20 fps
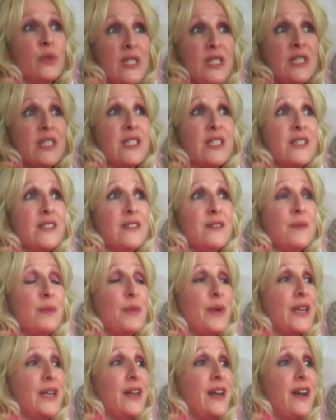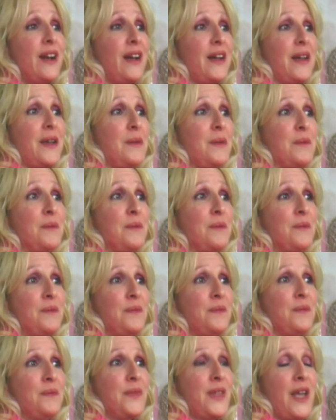a reason, but
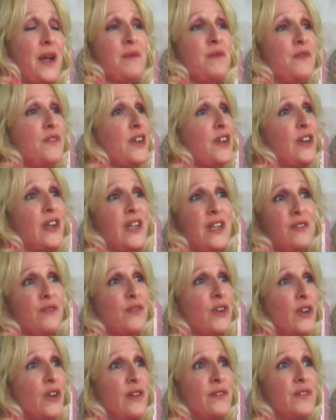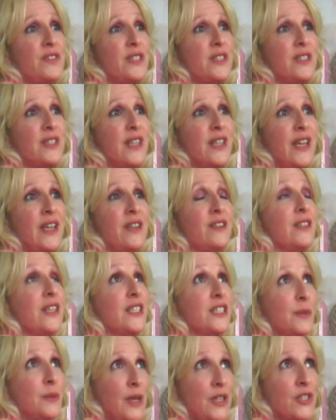I'm very involved,
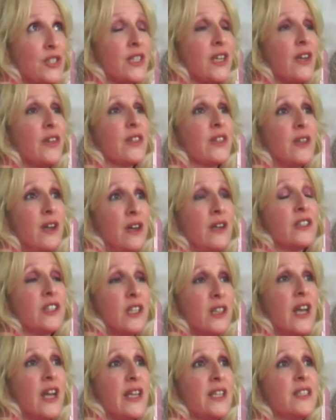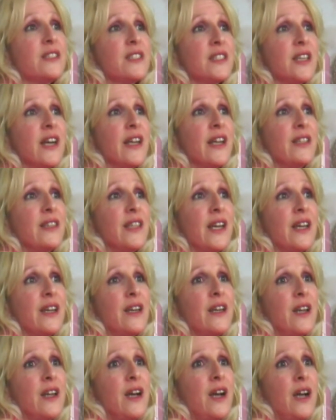and especially on client
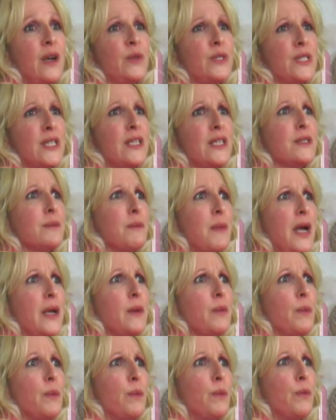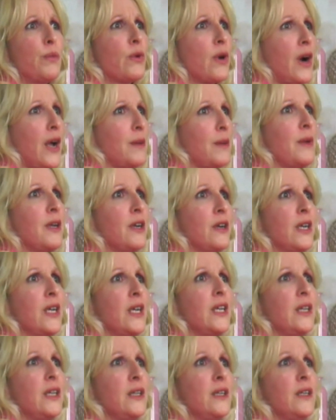side, that I would say is my
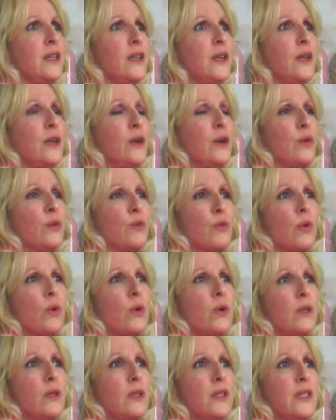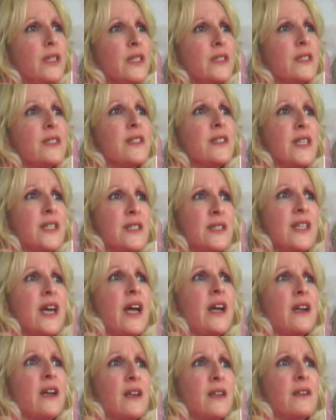primary role is
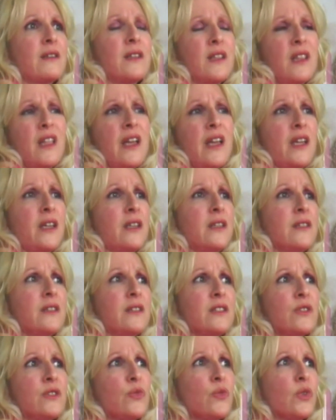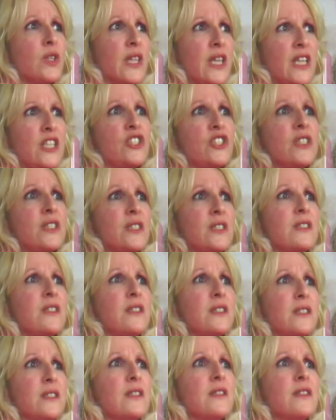that client
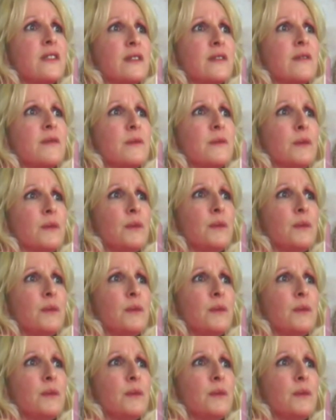relations